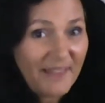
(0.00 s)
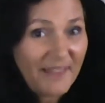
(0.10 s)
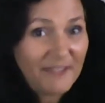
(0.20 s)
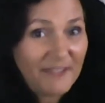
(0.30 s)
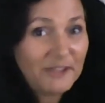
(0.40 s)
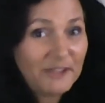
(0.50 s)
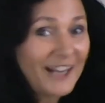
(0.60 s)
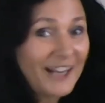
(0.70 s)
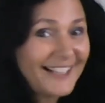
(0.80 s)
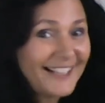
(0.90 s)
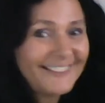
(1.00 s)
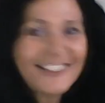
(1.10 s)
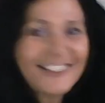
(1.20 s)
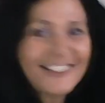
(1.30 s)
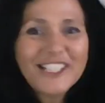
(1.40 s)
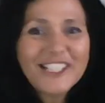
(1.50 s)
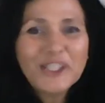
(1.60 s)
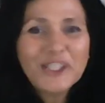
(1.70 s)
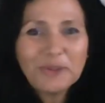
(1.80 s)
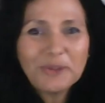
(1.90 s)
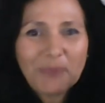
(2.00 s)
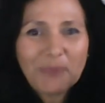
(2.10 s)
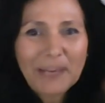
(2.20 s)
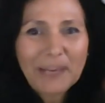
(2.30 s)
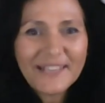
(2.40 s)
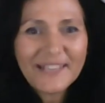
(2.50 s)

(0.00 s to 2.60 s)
Have fun writing. Talk to you soon. Bye-bye.